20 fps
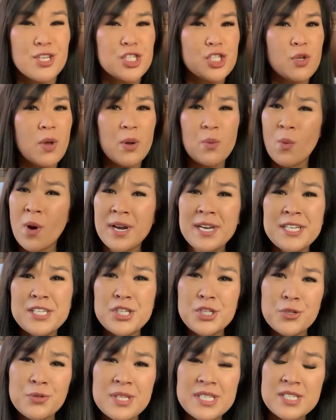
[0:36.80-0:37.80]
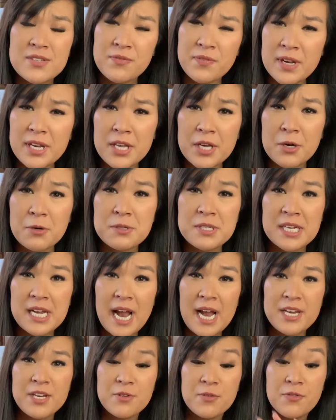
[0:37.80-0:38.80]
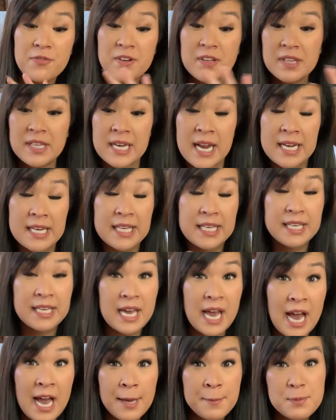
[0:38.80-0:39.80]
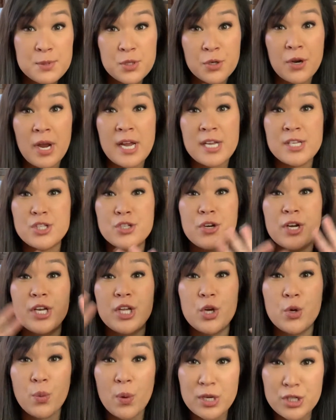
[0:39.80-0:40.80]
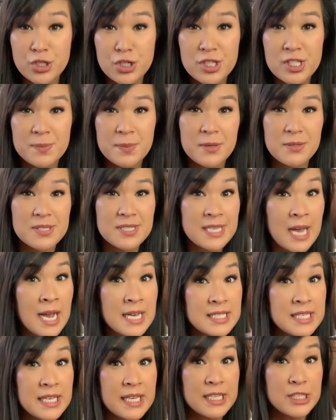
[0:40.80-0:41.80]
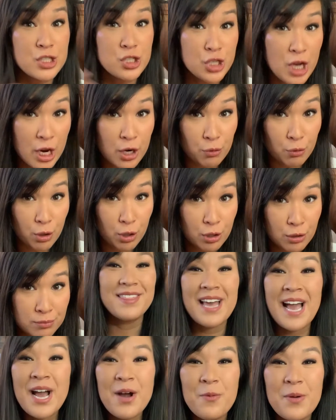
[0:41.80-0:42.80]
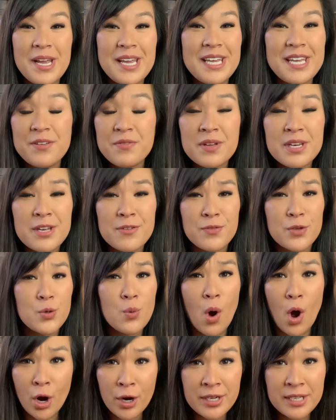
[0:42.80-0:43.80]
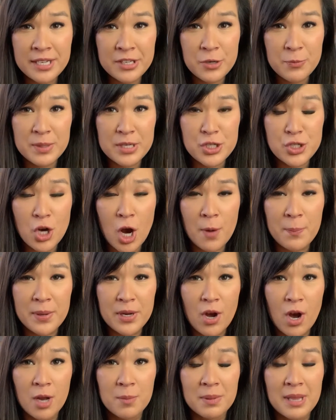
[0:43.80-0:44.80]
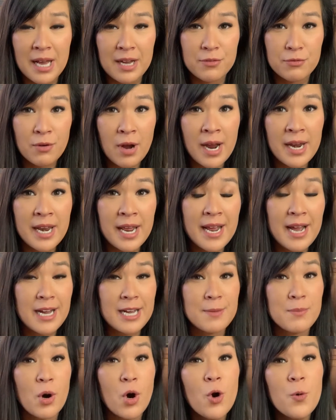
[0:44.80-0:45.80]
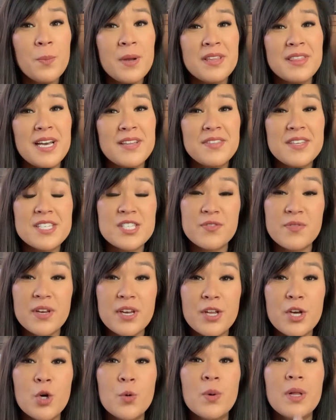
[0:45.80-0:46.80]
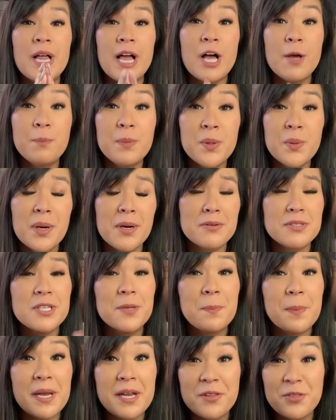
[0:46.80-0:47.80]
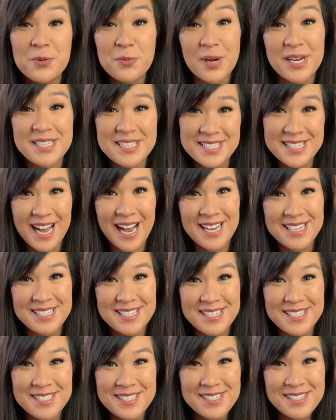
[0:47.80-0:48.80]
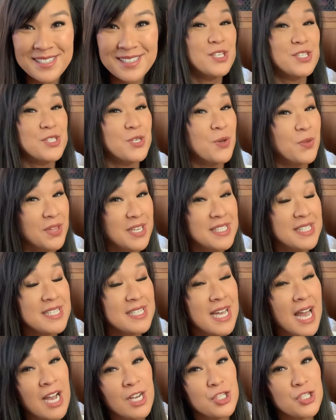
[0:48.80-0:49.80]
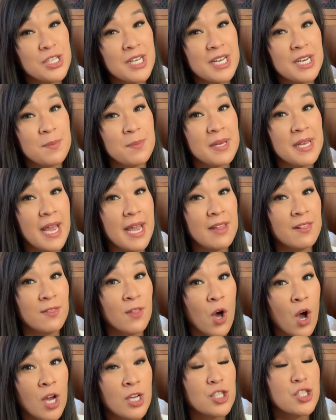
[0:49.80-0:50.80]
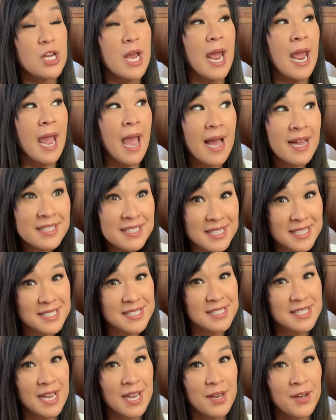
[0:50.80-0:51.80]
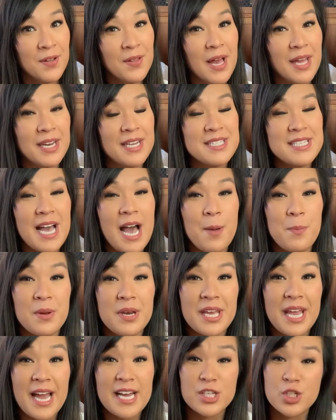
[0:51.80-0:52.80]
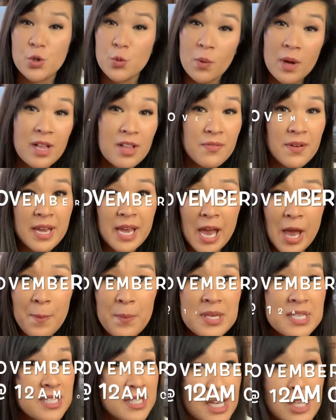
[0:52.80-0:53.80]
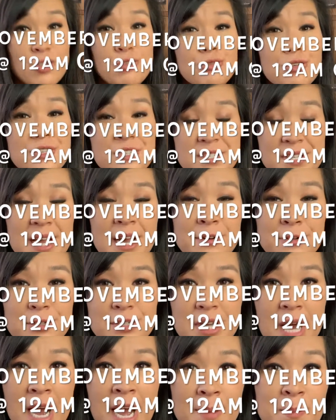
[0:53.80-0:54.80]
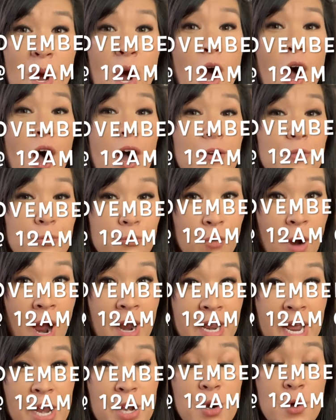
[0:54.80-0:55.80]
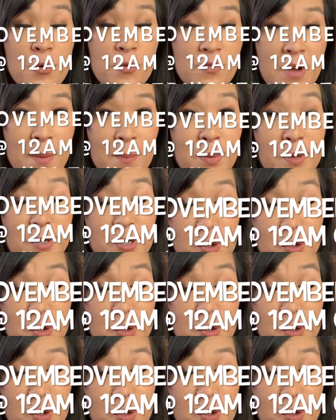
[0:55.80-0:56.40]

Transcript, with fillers: So I wanted to do this video to kind of fill in any gaps or answer any questions about sizing in general. That way, even if you aren't going to be shopping on Black Friday, I am hoping that this video will help you out to pick the right sizes. So this is actually going to be a launch and a sale, and it's happening at twelve A M Central Standard Time on Friday, November